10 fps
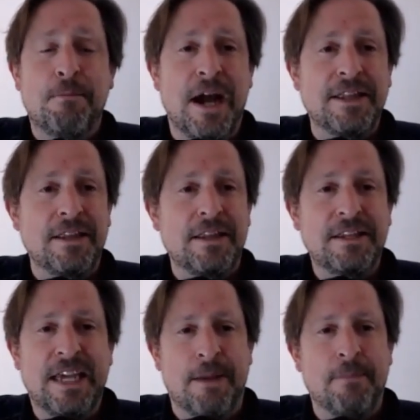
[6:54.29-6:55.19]
But,
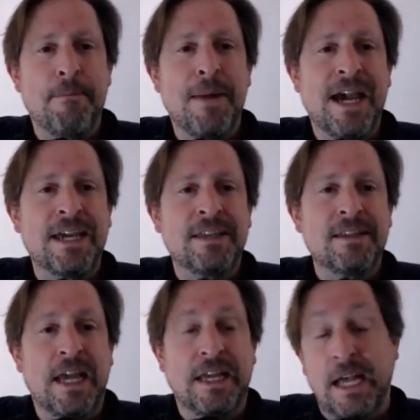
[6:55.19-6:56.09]
yeah, my
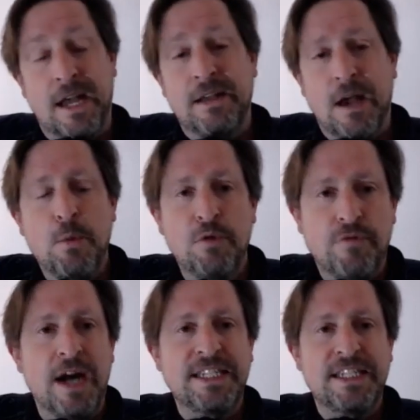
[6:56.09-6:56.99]
main and I will
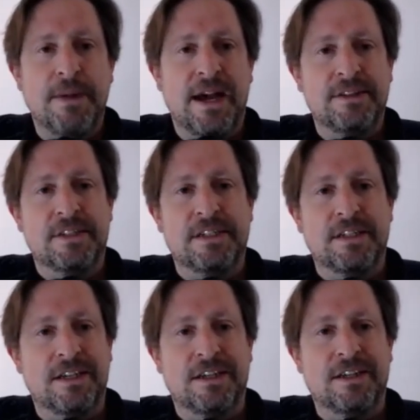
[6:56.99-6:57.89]
write about
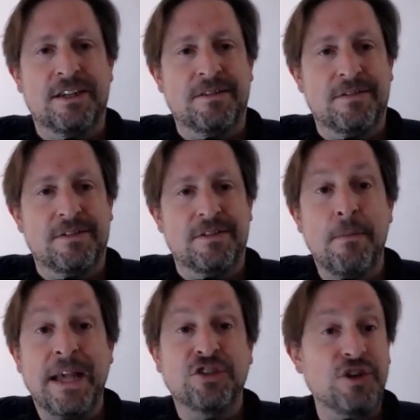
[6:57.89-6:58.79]
the
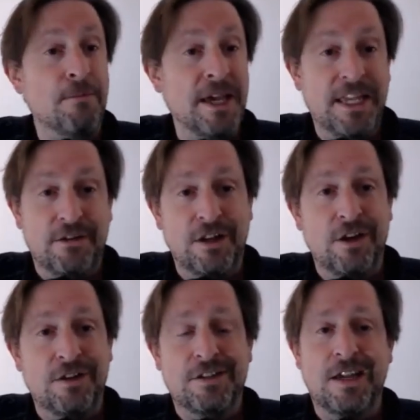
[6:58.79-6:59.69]
mainstream media a
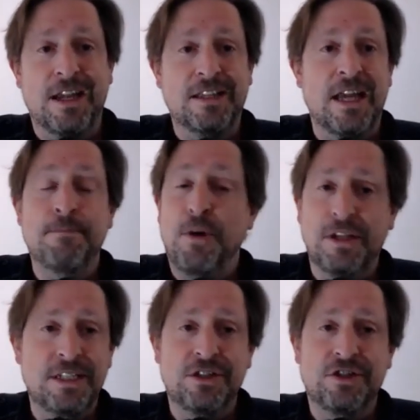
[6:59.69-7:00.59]
lot and
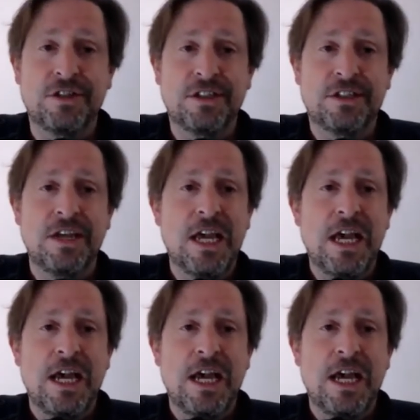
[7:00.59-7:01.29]
politicians,